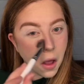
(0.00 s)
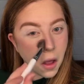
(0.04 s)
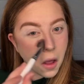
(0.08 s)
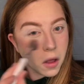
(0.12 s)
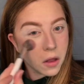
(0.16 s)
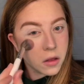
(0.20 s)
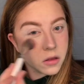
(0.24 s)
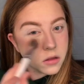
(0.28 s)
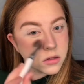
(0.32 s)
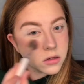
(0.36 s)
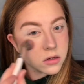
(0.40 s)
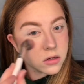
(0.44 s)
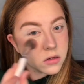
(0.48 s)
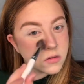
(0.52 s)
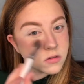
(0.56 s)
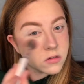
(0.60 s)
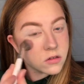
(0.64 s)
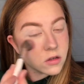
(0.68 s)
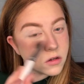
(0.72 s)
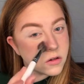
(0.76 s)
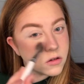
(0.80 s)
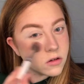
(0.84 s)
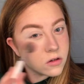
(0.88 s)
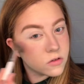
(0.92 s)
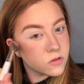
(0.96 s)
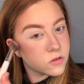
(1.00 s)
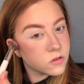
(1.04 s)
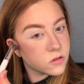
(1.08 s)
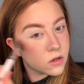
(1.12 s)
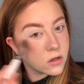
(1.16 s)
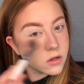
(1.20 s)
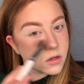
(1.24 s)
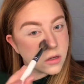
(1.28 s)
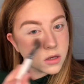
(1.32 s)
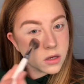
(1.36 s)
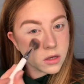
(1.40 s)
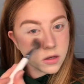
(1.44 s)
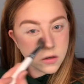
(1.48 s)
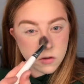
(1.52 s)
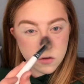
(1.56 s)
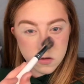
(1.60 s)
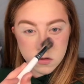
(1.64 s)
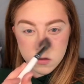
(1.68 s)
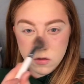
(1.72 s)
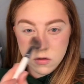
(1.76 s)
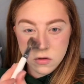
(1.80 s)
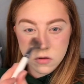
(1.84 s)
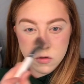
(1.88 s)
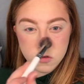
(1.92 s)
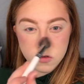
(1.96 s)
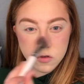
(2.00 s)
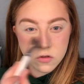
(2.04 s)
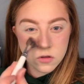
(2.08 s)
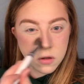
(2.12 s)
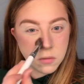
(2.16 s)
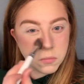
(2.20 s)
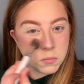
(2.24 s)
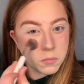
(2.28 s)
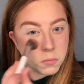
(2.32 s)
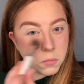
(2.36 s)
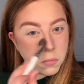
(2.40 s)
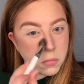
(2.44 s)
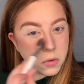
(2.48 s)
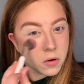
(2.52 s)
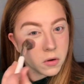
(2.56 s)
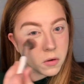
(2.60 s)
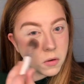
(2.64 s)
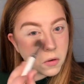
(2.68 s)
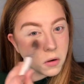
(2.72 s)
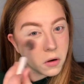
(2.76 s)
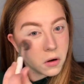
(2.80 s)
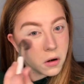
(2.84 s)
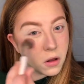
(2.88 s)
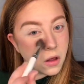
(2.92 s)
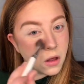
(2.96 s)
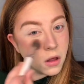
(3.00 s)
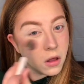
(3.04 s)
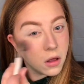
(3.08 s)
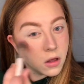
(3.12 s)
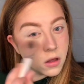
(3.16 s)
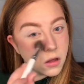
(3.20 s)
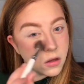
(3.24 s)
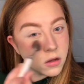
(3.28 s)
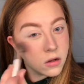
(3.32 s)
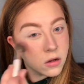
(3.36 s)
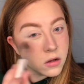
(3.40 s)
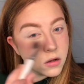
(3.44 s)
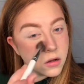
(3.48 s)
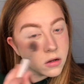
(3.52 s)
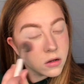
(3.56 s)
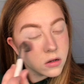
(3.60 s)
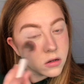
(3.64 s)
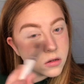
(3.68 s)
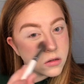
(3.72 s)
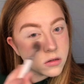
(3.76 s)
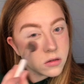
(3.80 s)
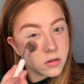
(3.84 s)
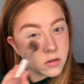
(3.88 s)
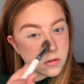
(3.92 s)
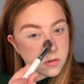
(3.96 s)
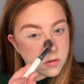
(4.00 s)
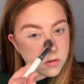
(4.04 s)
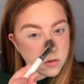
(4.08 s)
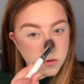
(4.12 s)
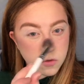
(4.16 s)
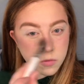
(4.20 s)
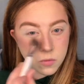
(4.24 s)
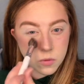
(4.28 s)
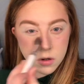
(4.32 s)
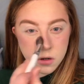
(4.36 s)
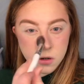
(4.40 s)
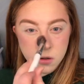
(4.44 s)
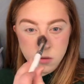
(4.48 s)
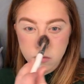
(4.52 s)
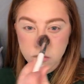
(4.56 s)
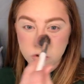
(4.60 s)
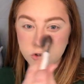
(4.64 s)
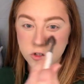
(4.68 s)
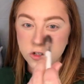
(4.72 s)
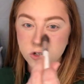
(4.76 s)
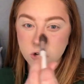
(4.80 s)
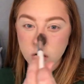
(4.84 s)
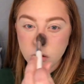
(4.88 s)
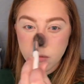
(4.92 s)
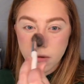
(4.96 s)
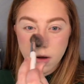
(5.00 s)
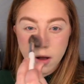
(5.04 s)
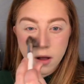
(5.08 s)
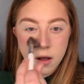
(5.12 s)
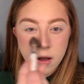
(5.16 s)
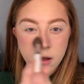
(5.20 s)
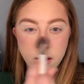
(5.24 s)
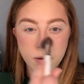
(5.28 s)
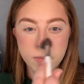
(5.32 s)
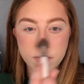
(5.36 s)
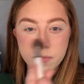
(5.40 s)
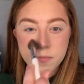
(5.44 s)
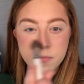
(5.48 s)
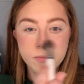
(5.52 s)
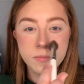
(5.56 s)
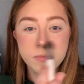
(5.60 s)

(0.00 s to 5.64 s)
And like I said, you're sun-kissed, you're sunburnt. This is where it would show up.